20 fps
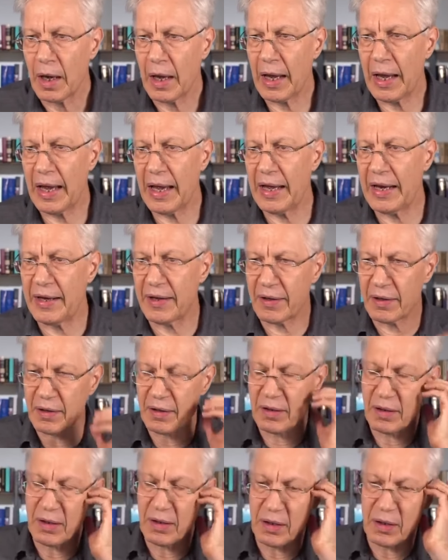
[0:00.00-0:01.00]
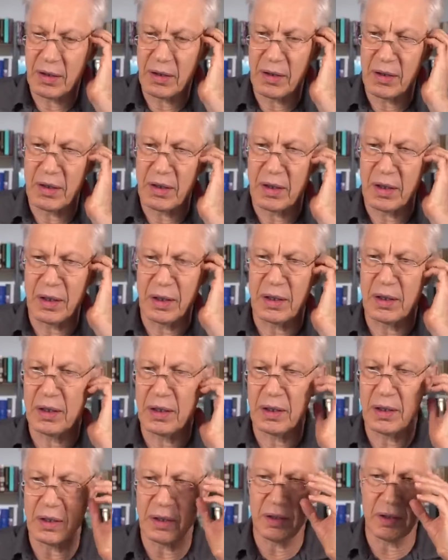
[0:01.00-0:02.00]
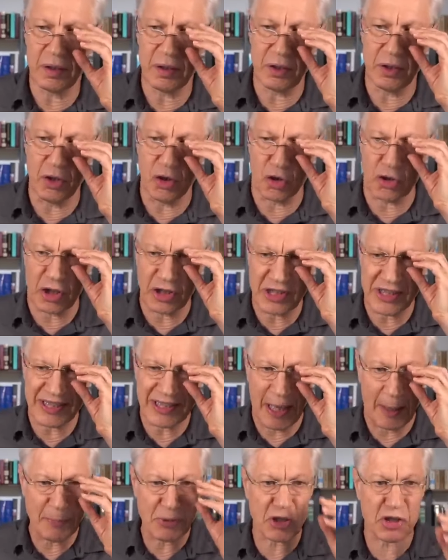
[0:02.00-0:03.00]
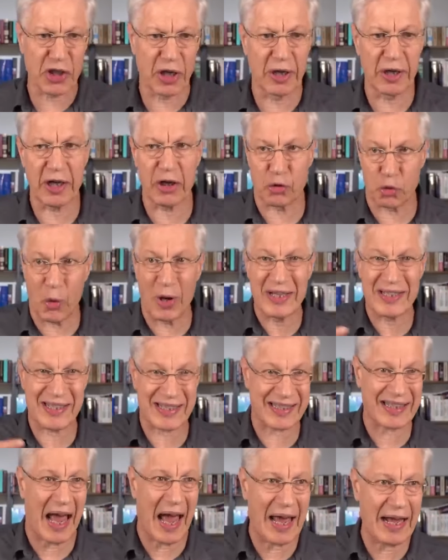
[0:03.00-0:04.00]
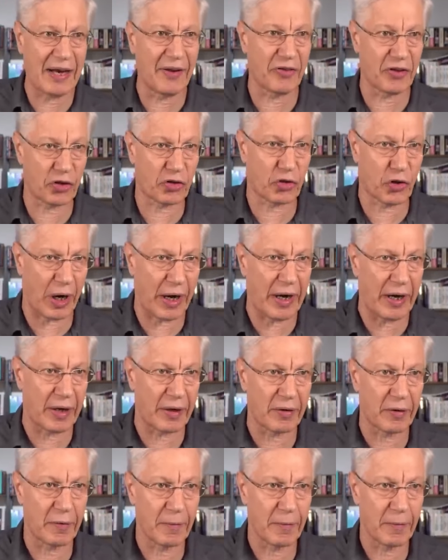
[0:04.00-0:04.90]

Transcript: And uh, you know, consumption is one side of the trade.